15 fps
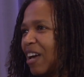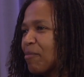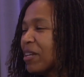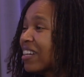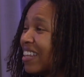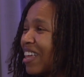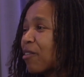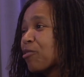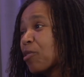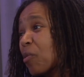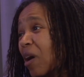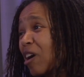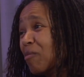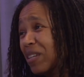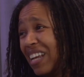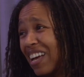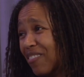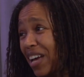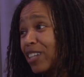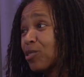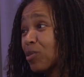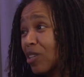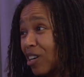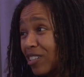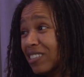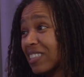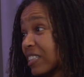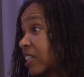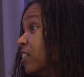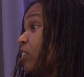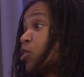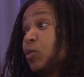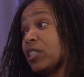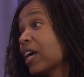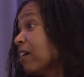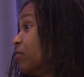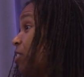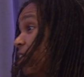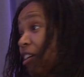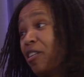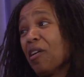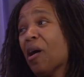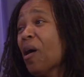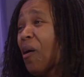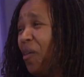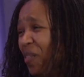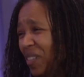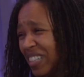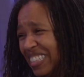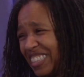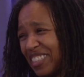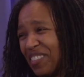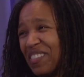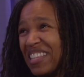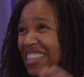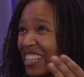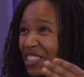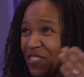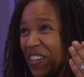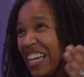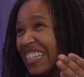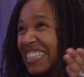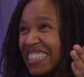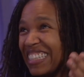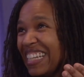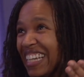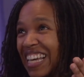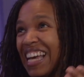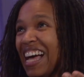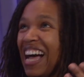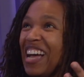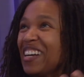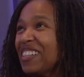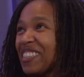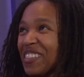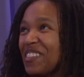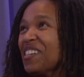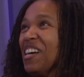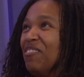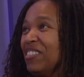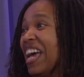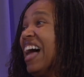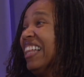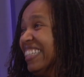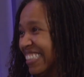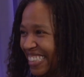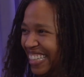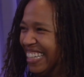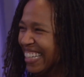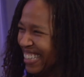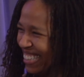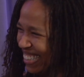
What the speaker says: I mean, that would require me to have actual art skills, which I have zero. So in this fantasy, I also am talented.